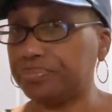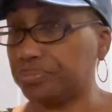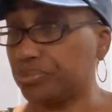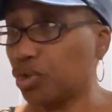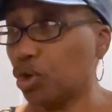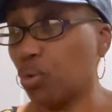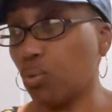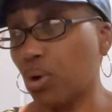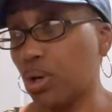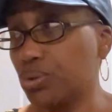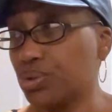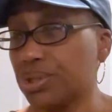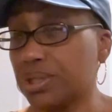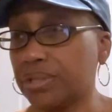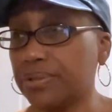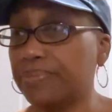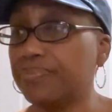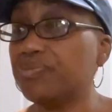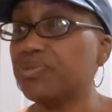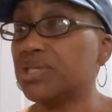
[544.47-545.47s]
or roast
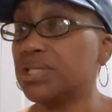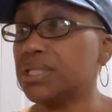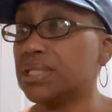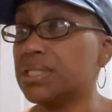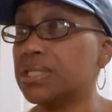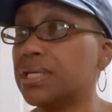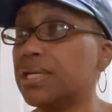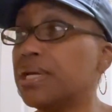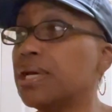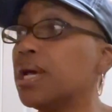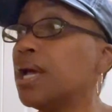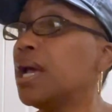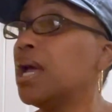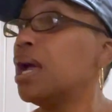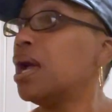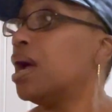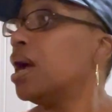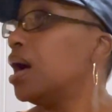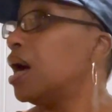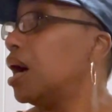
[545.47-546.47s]
them to see
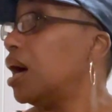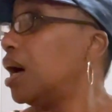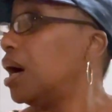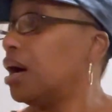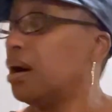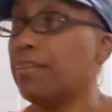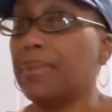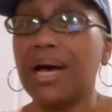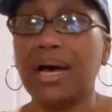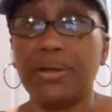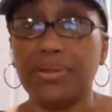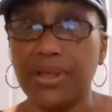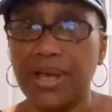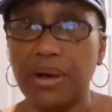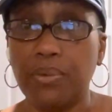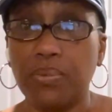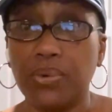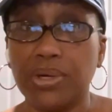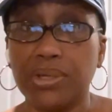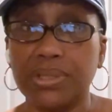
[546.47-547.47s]
how
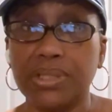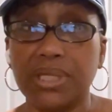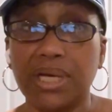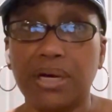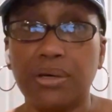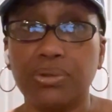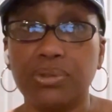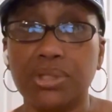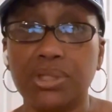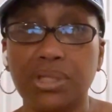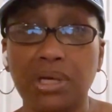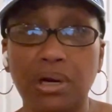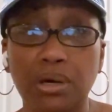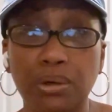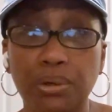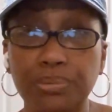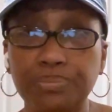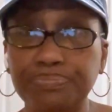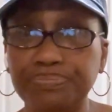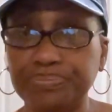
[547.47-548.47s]
that works out. So,
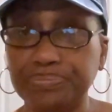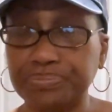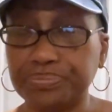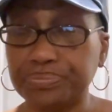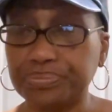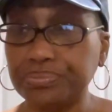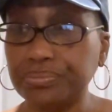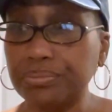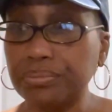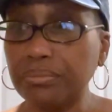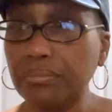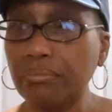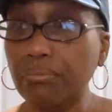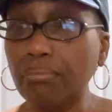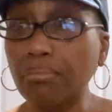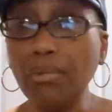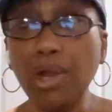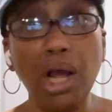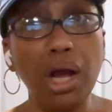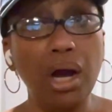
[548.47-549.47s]

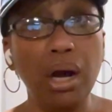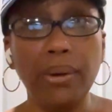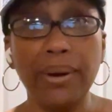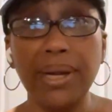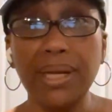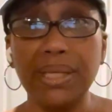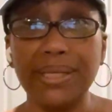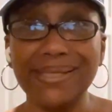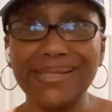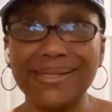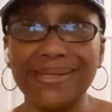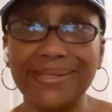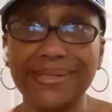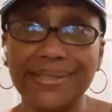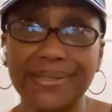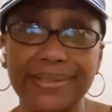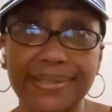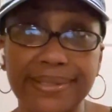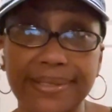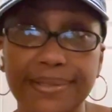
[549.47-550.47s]
all right, let's get to
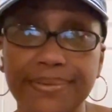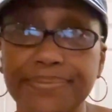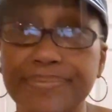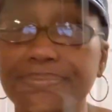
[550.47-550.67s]
cooking.